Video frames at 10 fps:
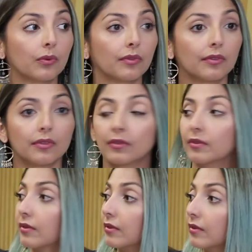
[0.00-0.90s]

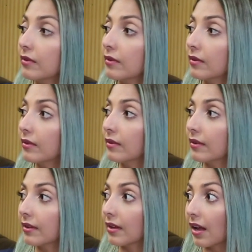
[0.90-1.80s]

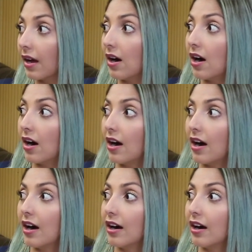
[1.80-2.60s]
(not speaking)